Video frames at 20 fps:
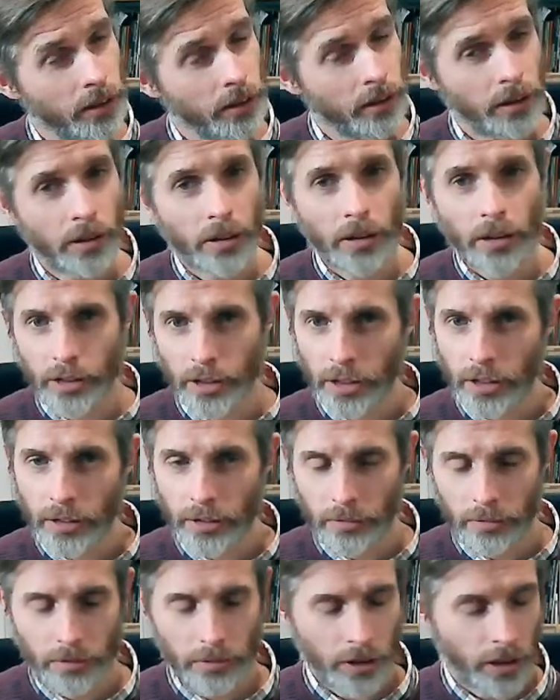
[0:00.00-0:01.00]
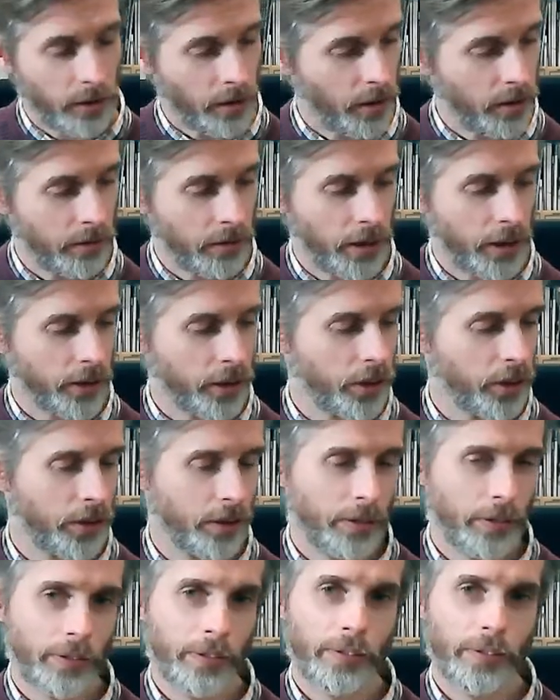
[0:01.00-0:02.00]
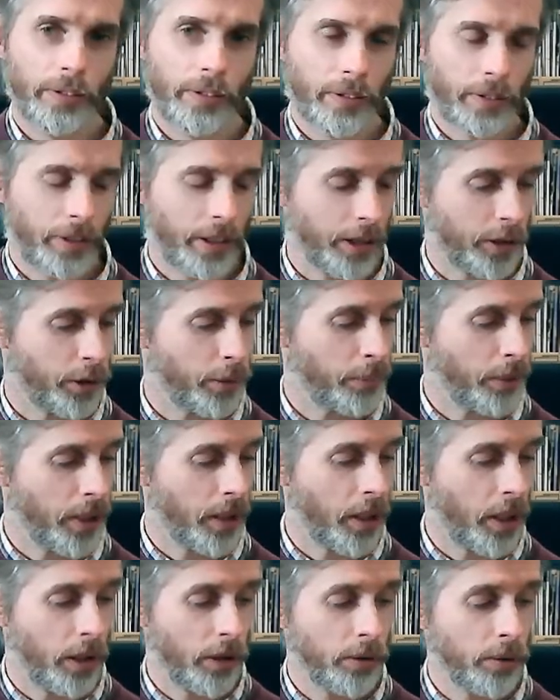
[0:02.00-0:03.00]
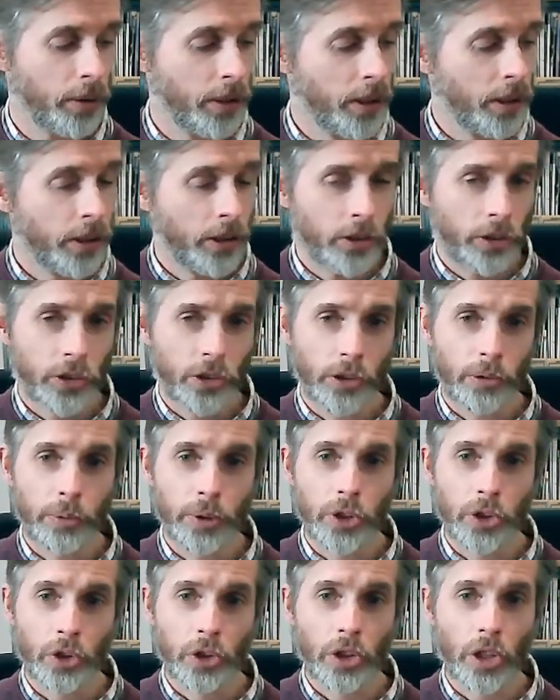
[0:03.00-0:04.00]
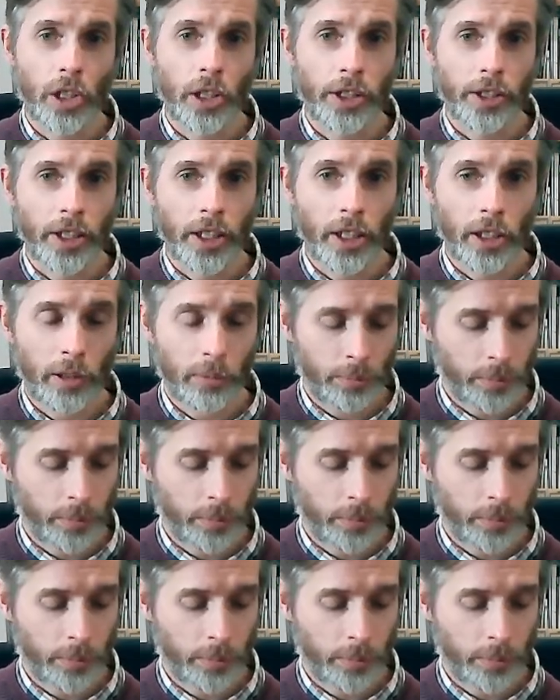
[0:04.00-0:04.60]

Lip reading: go, okay, no, that's a bit low. So we just tighten it up